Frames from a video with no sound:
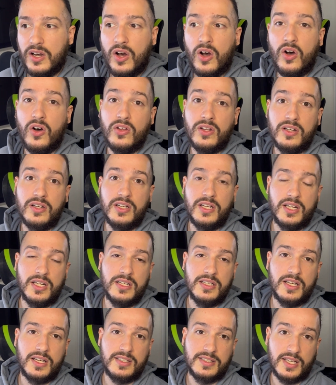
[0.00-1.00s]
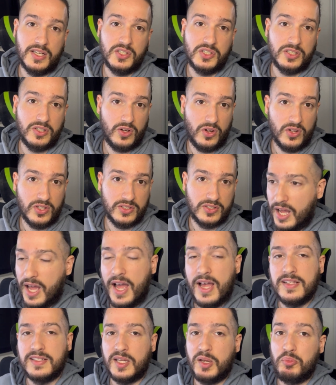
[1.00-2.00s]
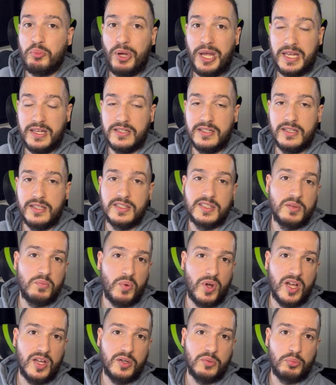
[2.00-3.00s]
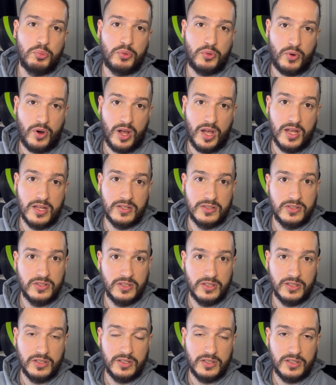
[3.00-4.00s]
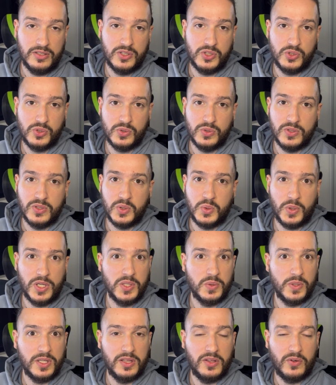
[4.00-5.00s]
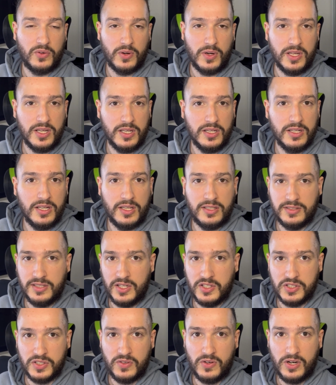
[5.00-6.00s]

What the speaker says: on indexation cost as I paid this amount prior to the June 2023 indexation